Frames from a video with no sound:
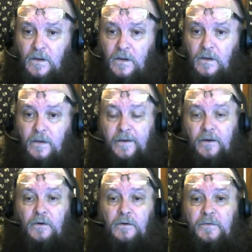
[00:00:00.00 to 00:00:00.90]
And
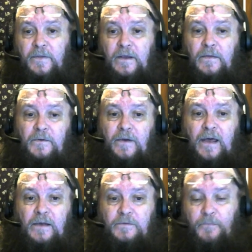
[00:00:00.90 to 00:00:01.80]
all of the other
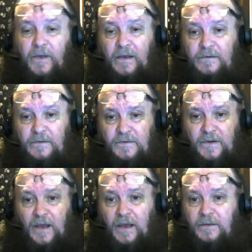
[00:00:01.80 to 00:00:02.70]
aspects that the
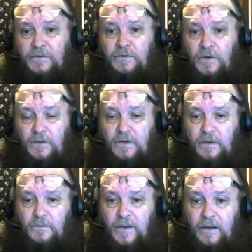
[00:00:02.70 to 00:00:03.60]
guys are talking
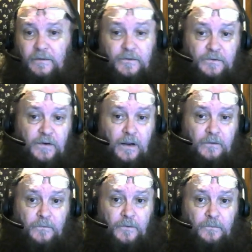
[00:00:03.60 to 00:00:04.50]
about in the chat
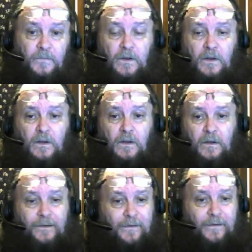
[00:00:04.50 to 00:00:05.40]
room,
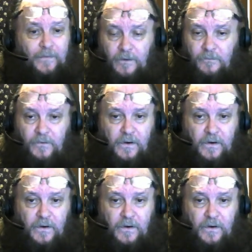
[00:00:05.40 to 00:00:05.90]
they're very